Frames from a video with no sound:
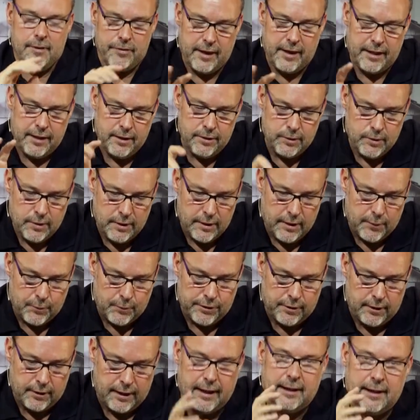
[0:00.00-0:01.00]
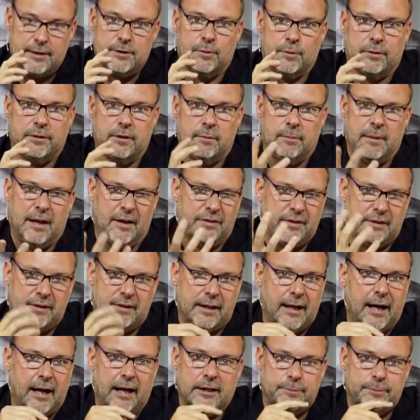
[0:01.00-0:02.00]
They didn't do anything with their hands or with their mouth that
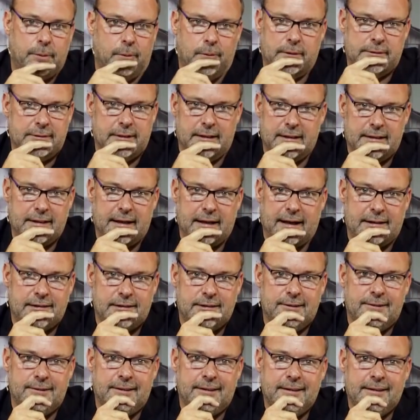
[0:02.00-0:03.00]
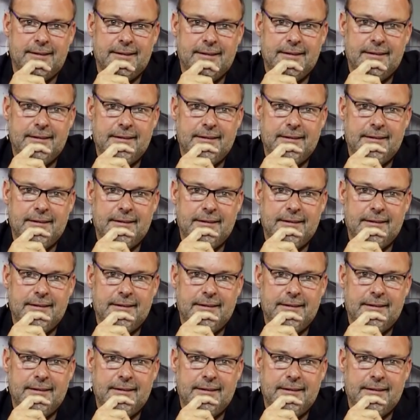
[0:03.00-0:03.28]
the gospel wasn't attached to it.